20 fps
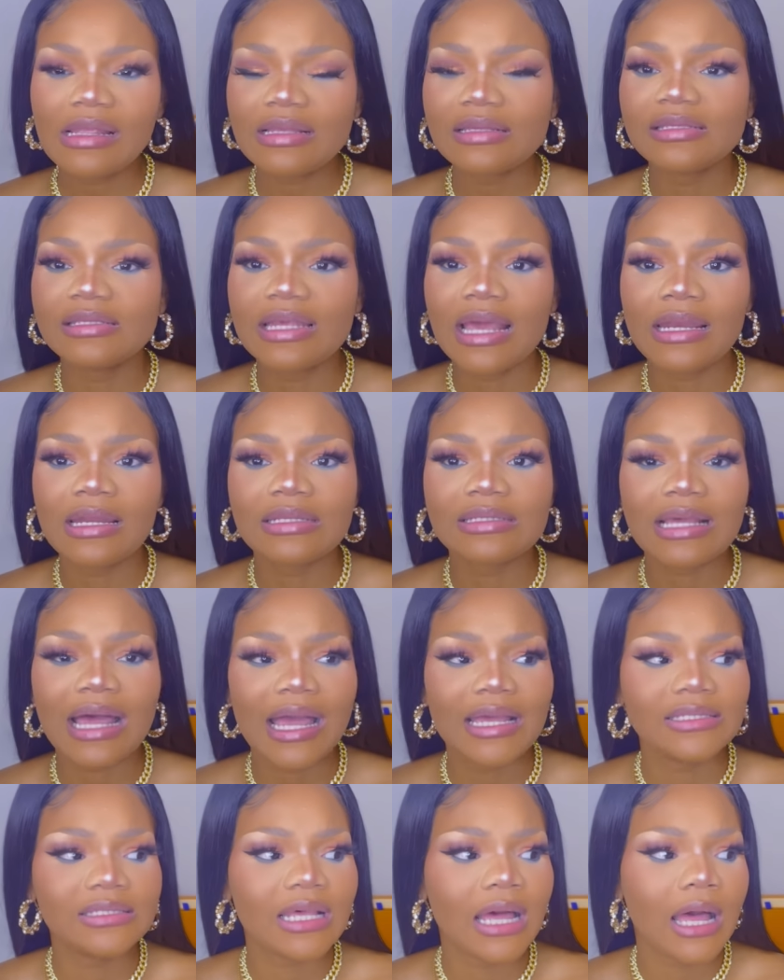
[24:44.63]

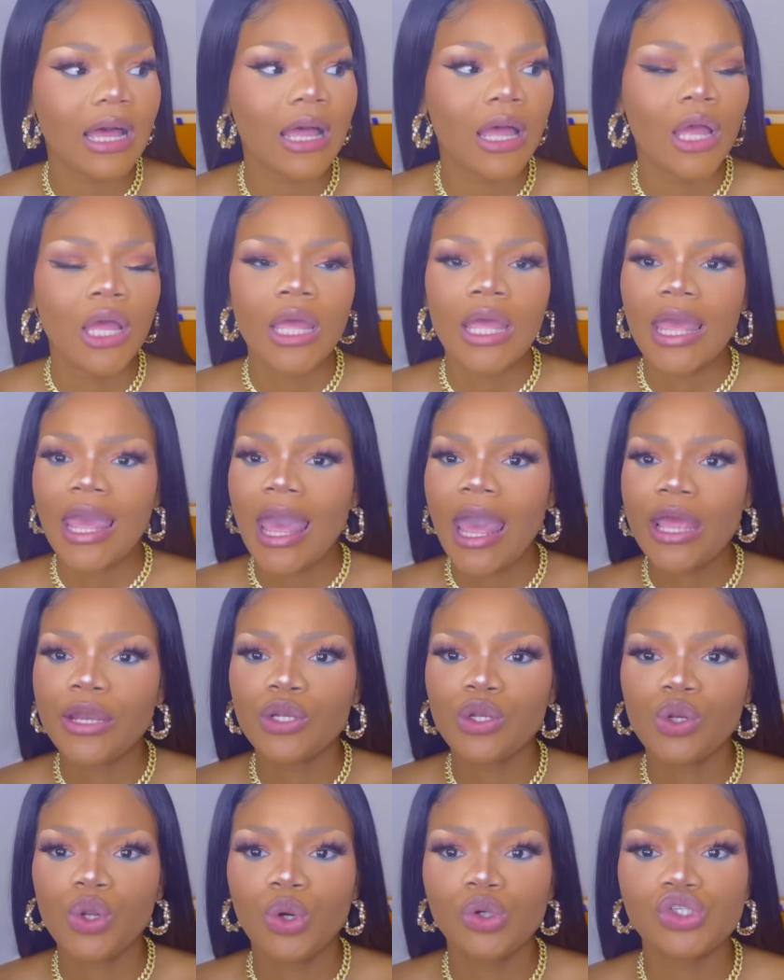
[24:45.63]
sanitizer,
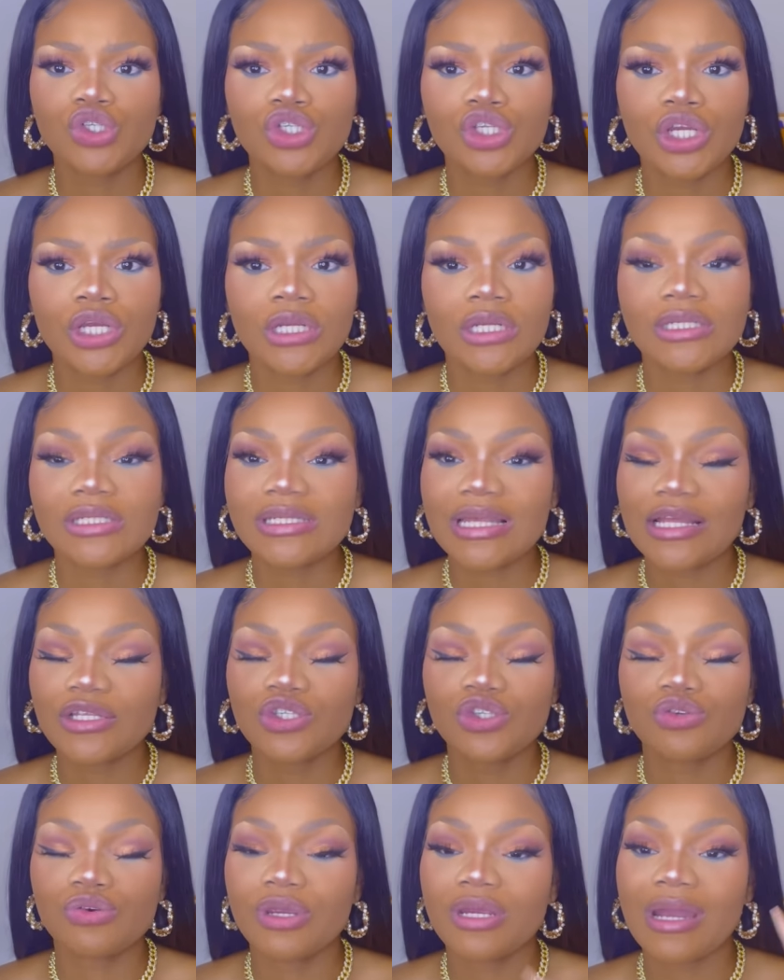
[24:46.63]
hand lotion,
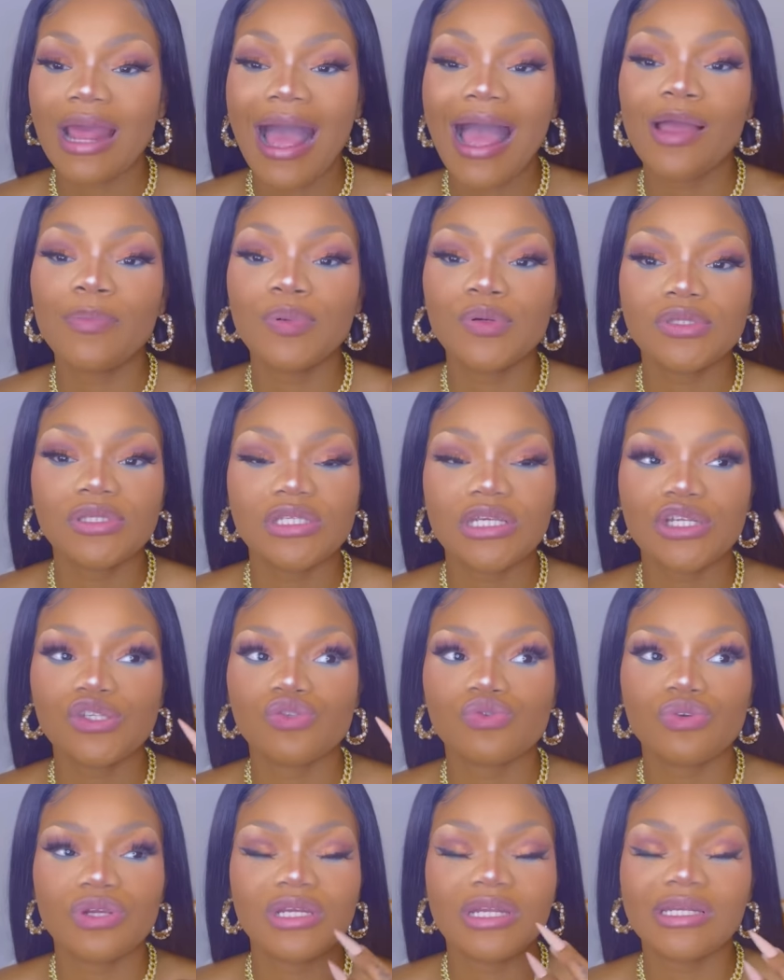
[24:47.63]
sunscreen. I put
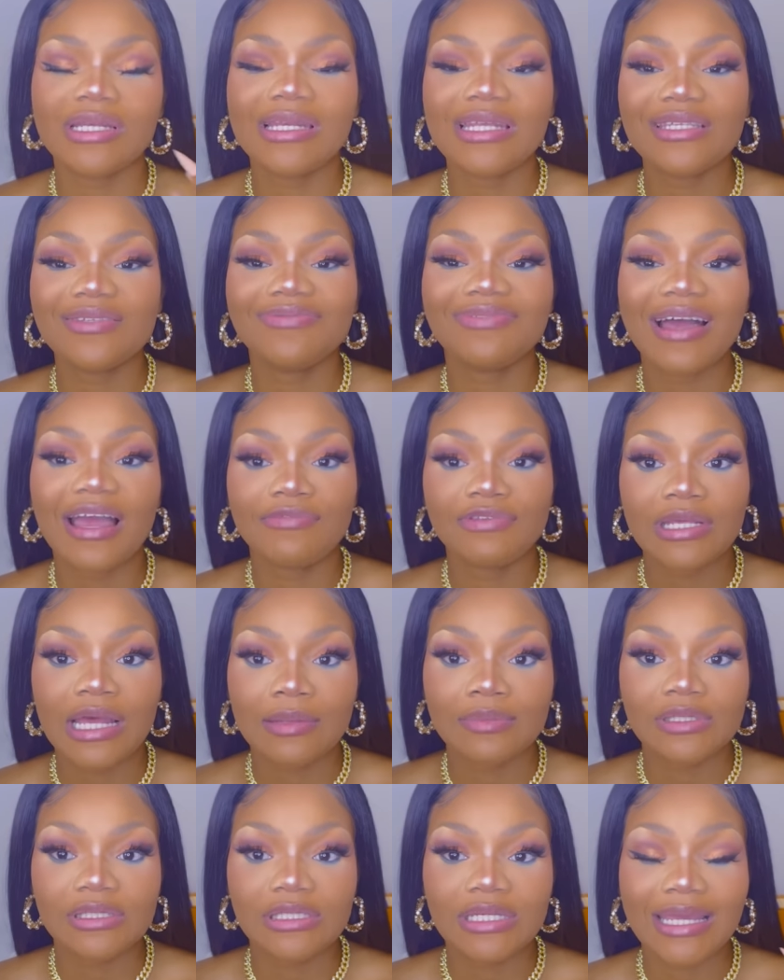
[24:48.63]
sunscreen at least 5
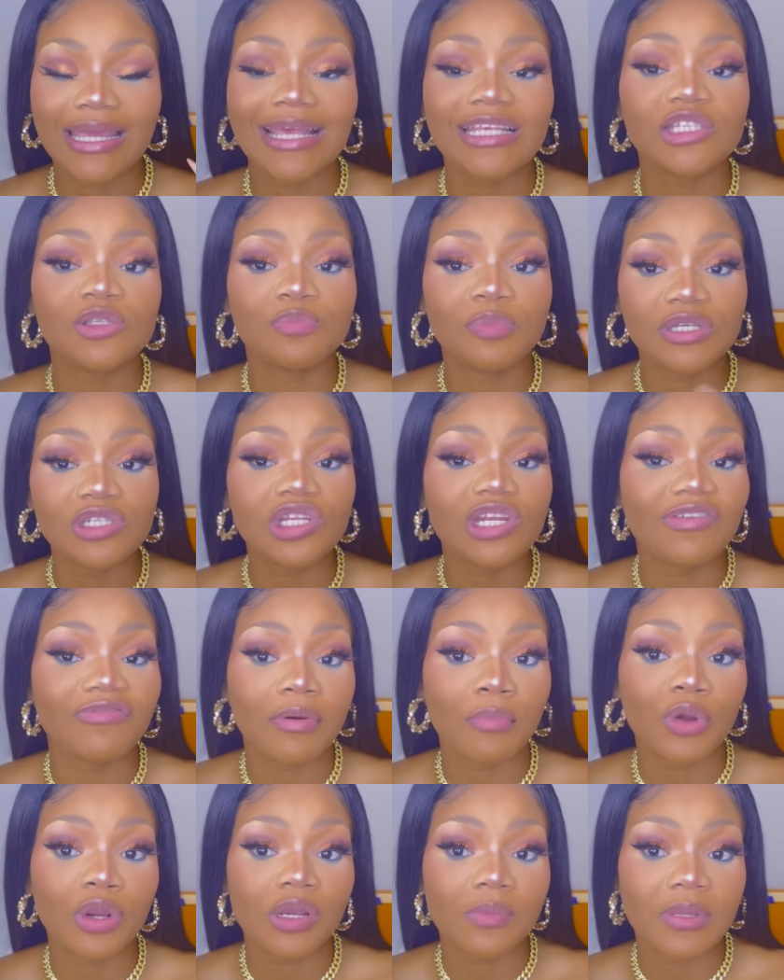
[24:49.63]
times a day, especially if
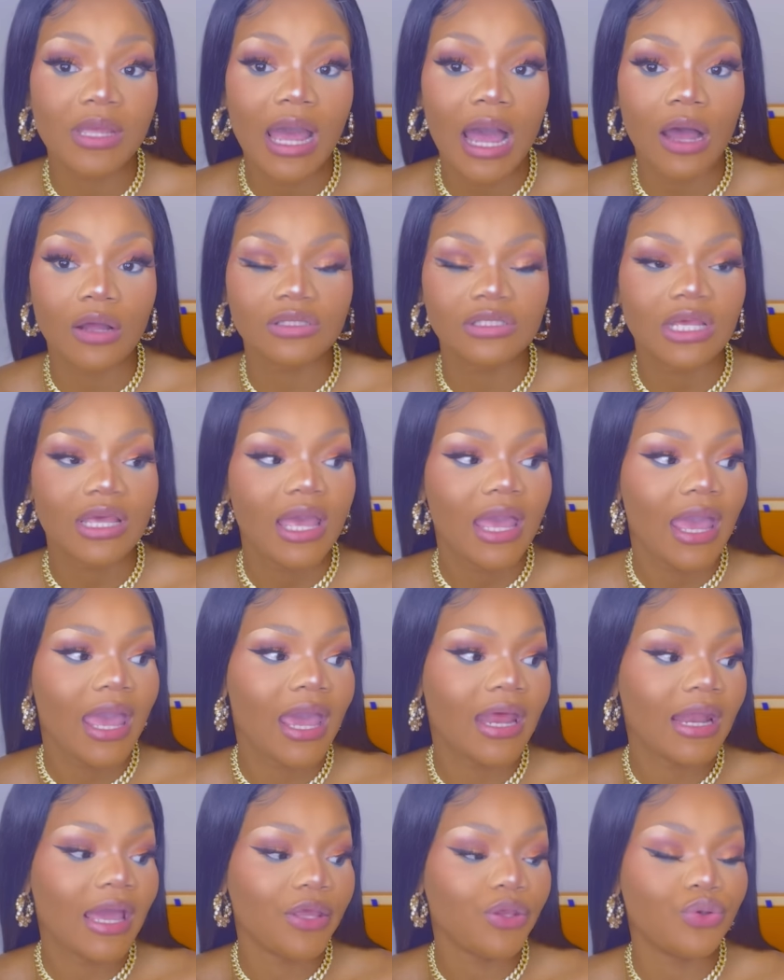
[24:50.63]
I'm going to be out.
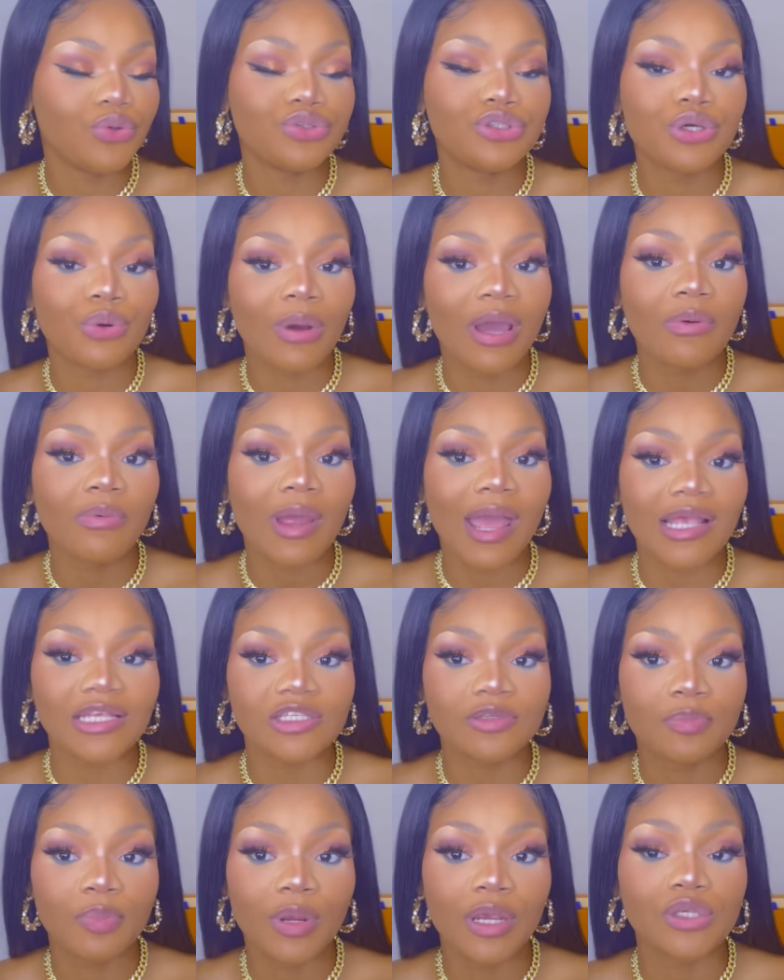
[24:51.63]
And I use the one where I
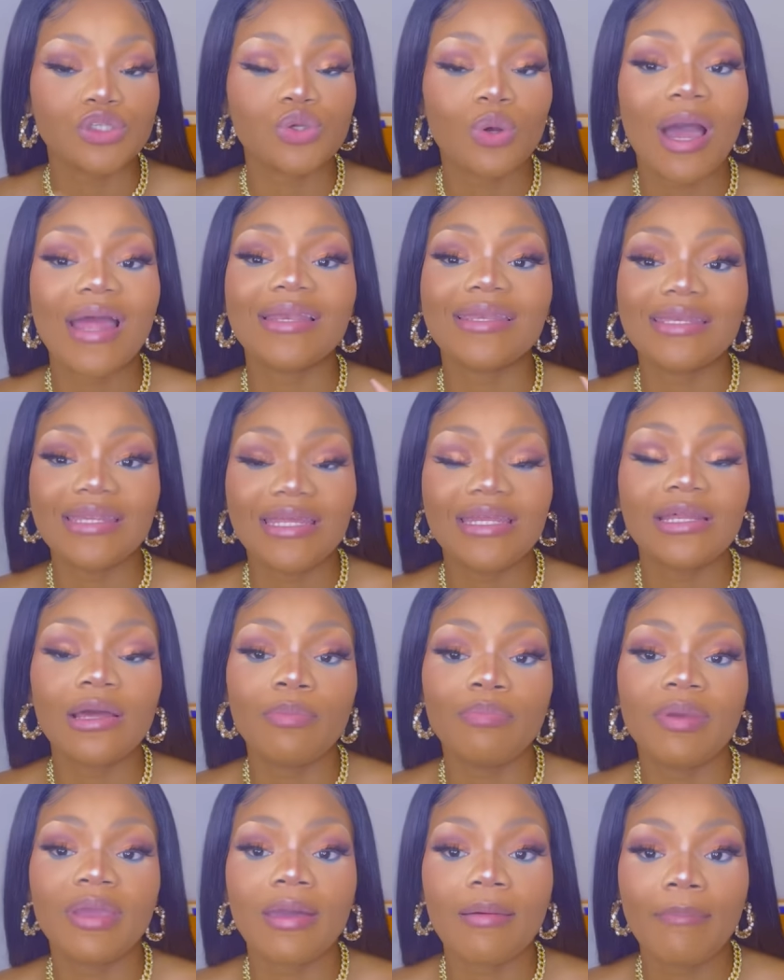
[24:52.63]
spray, so I'd need a
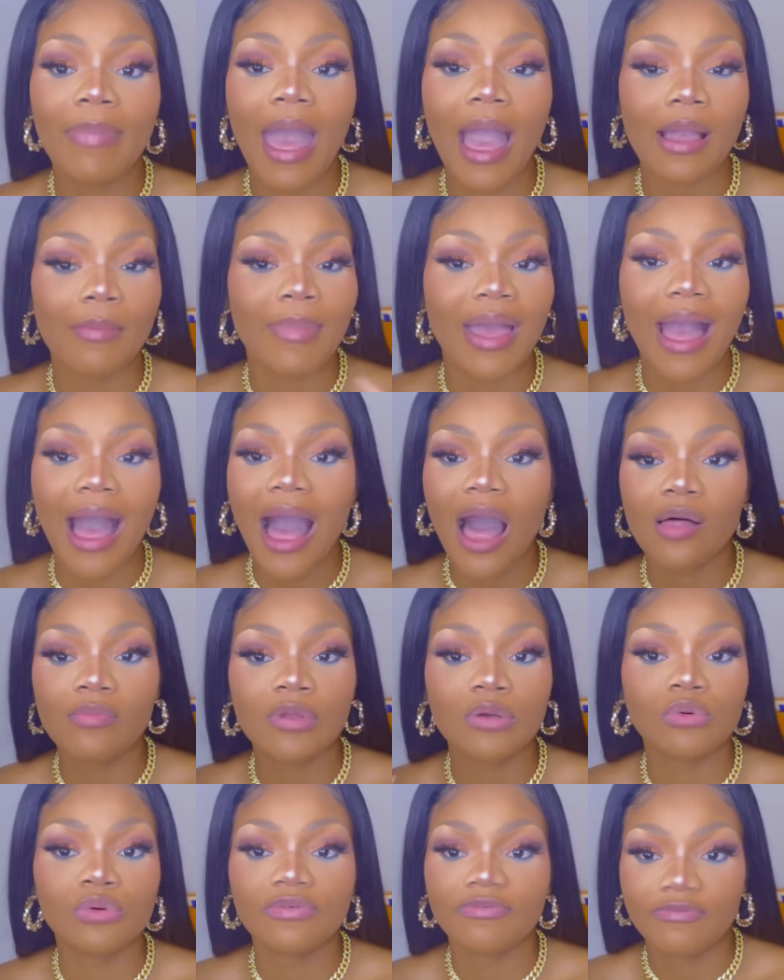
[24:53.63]
bigger bag. My
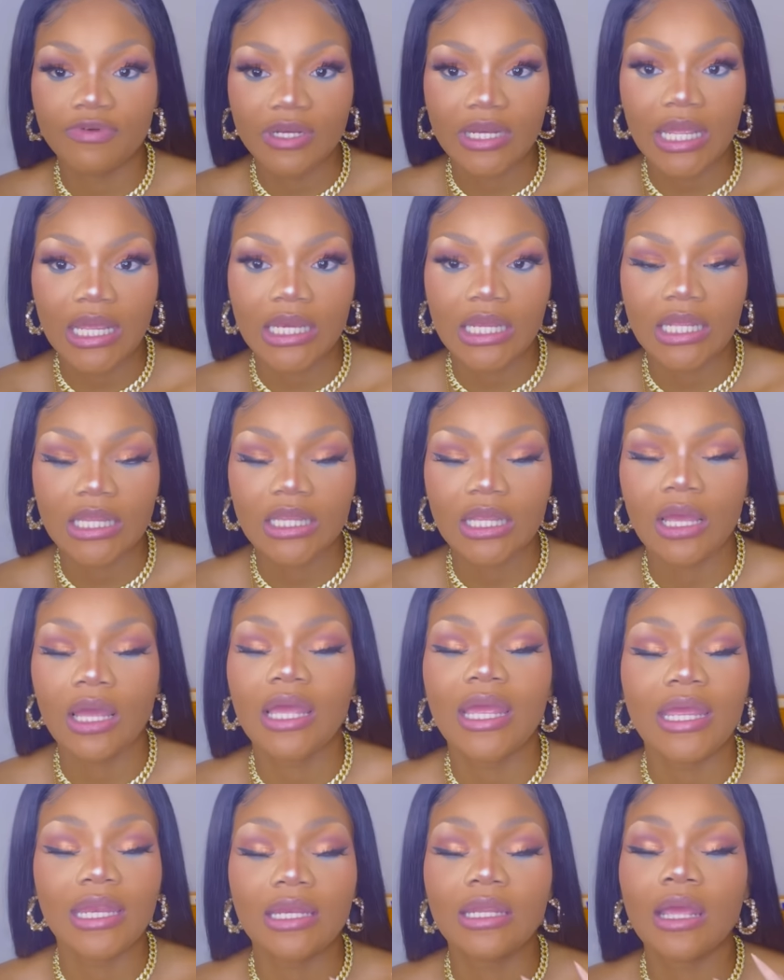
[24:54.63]
armor won't fit
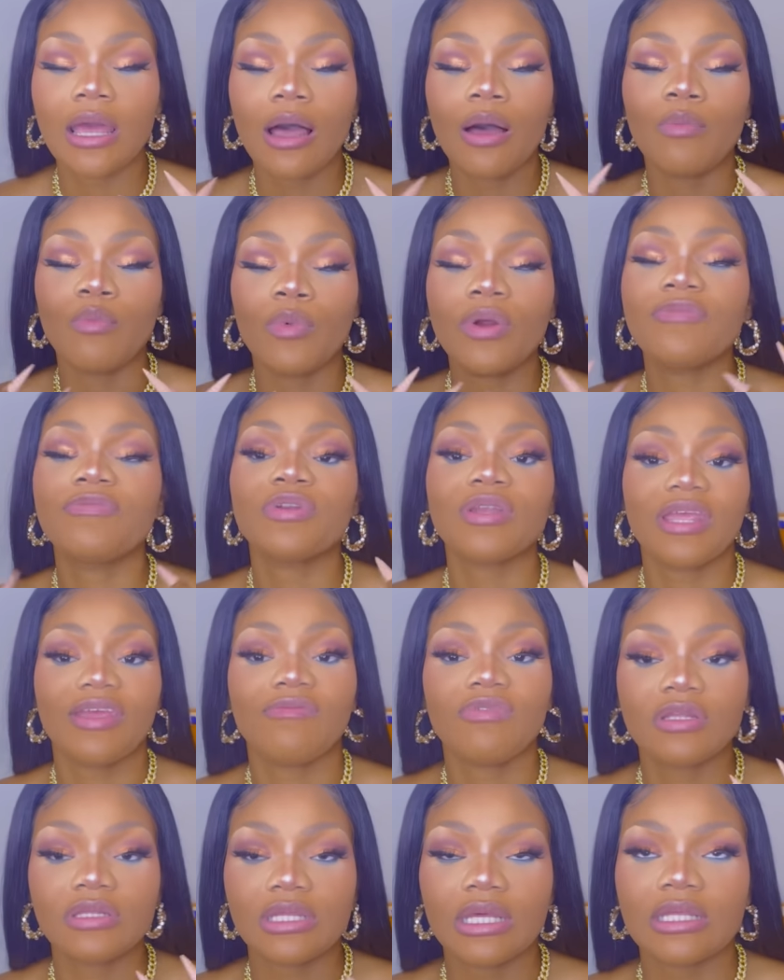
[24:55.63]
won't fit
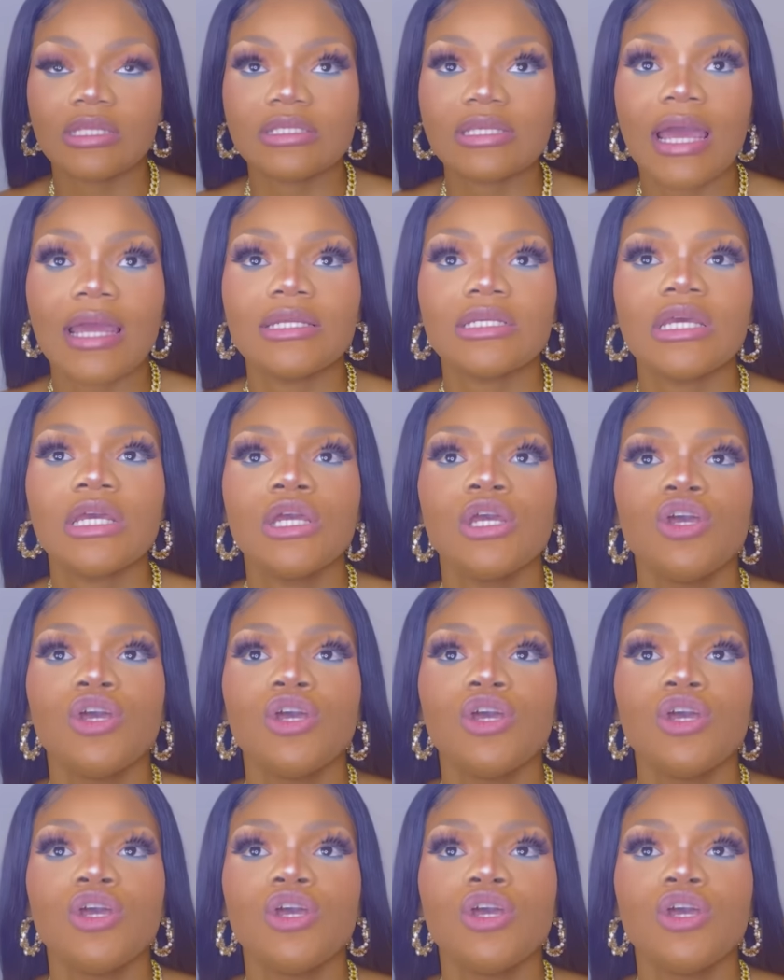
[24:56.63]
everything inside.